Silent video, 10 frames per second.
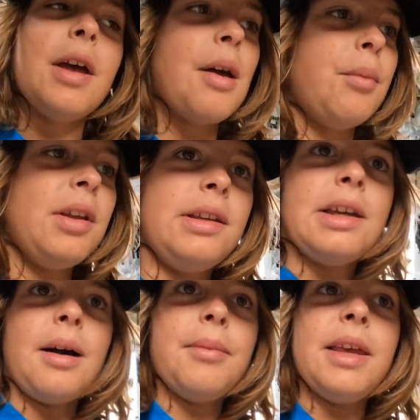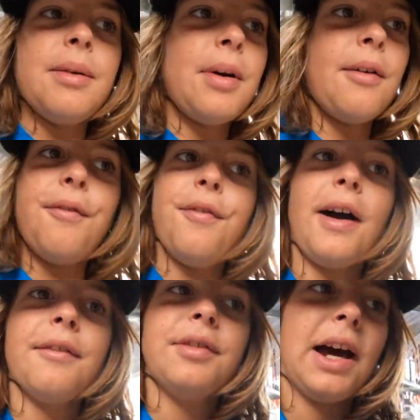And we come here about
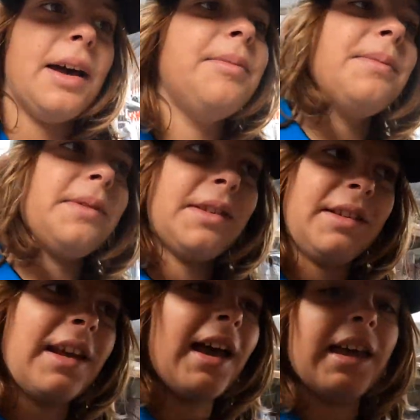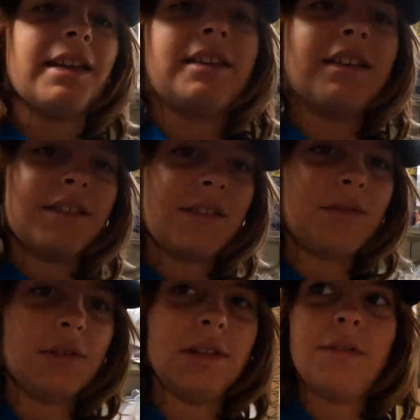5 times a day, because
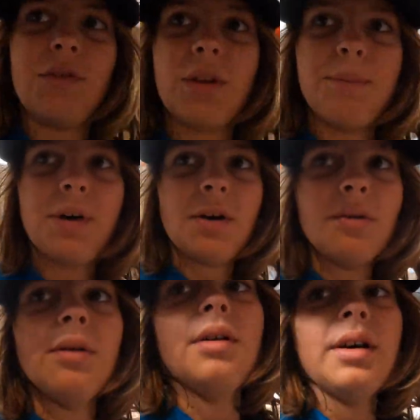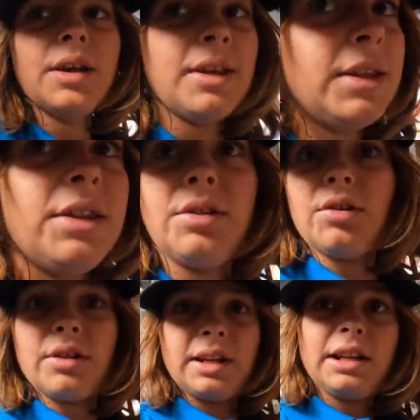if you live on a boat, you
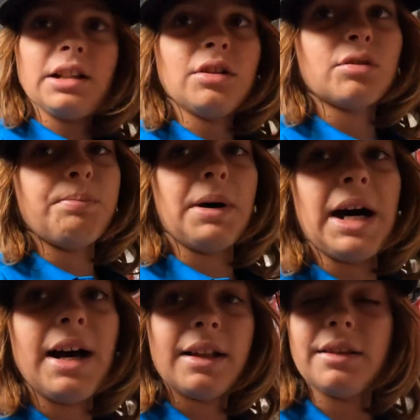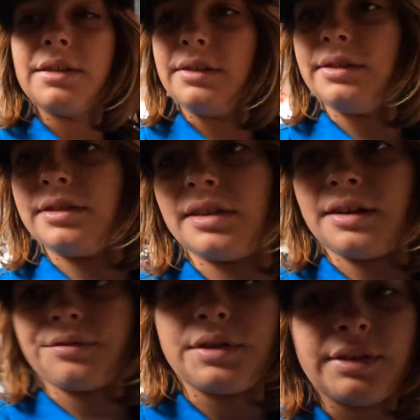gotta need a lot of parts and
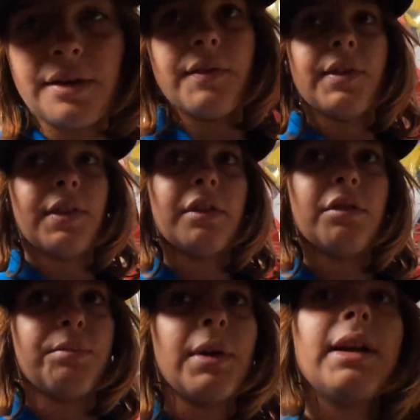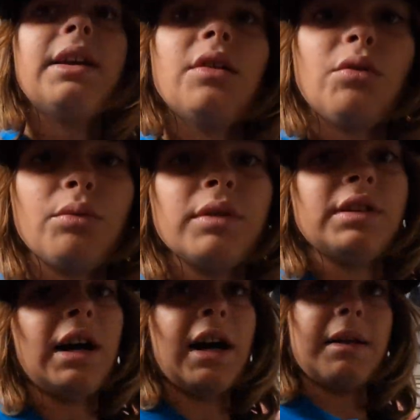stuff, because everything's breaking all the
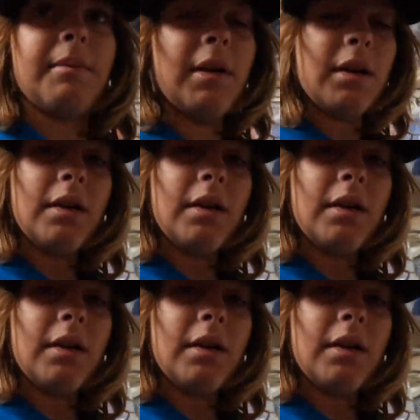time.